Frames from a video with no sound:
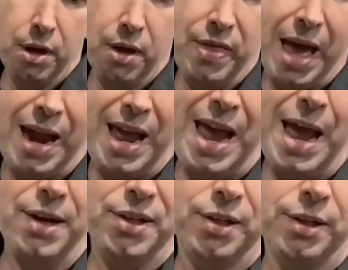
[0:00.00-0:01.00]
that
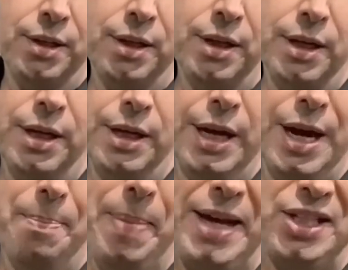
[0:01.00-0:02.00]
out, and
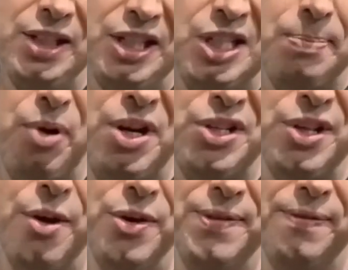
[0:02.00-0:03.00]
it basically spreads
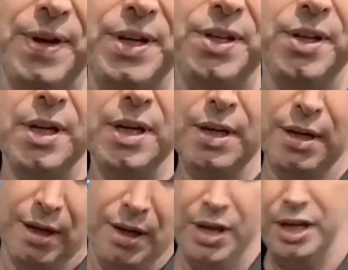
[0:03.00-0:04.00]
those feet,
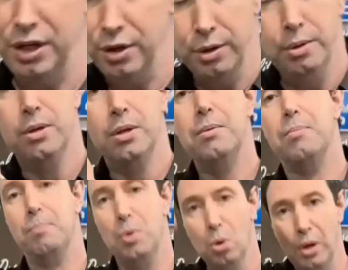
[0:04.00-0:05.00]
and then you
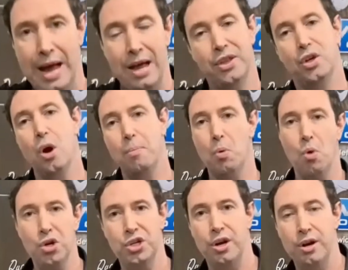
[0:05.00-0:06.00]
pull out the copper
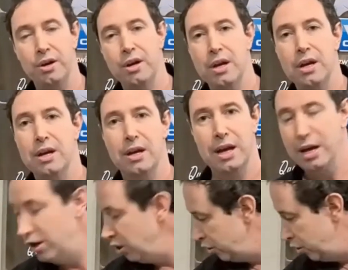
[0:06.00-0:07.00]
washer,
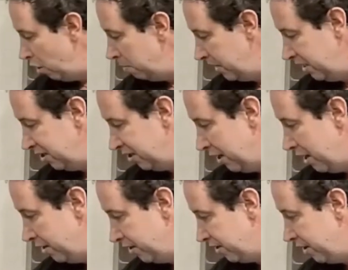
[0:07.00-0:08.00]
and job is
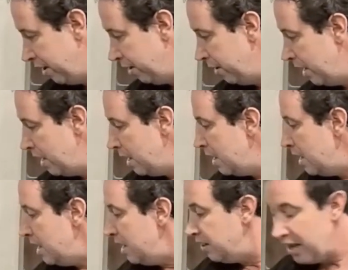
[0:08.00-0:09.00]
done. So
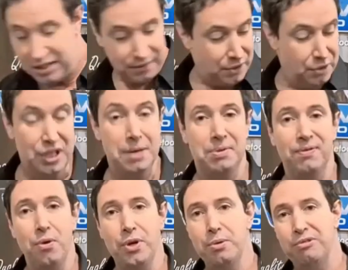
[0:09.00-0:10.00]
there's a few tips
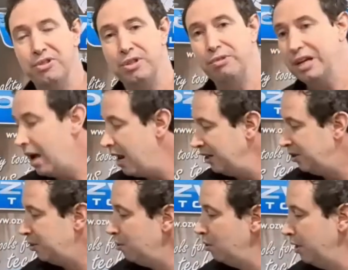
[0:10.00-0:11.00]
for you regarding
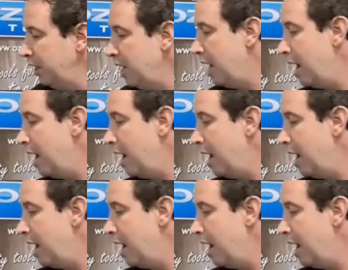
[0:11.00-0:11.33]
tooling.